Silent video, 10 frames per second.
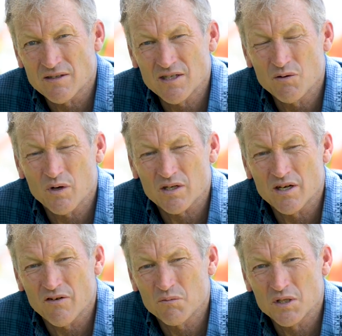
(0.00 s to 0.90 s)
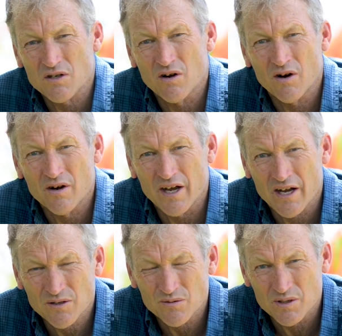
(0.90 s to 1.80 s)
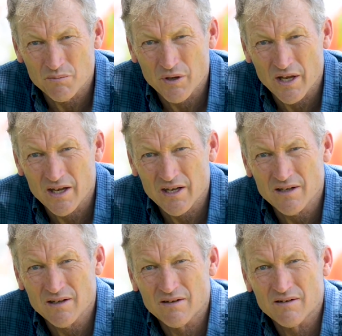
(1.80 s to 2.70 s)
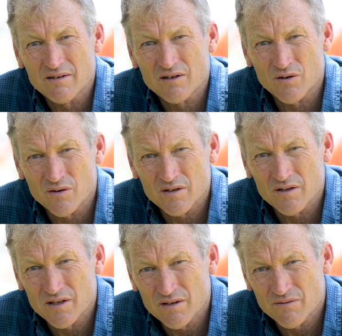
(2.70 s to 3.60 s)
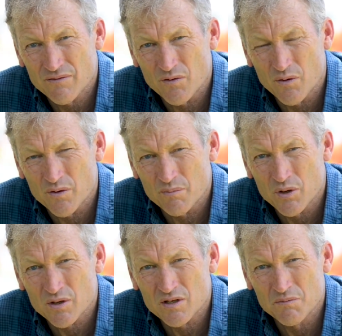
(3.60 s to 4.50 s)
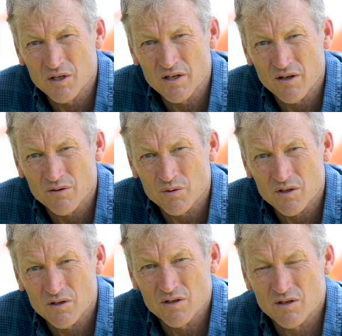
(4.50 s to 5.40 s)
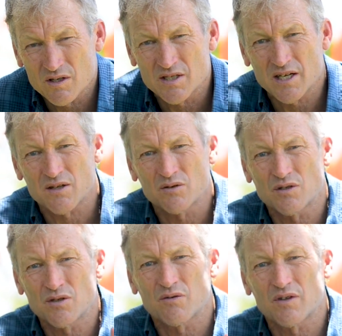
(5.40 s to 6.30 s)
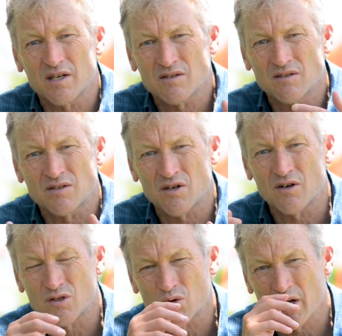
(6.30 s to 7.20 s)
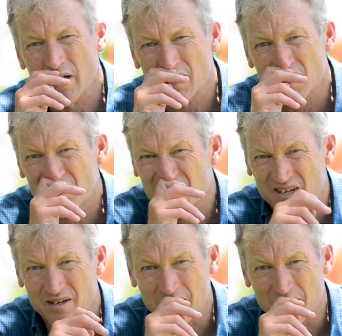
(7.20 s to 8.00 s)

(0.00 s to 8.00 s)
see what governments are actually paying currently per community health worker, and you can take those 2 things and start triangulating.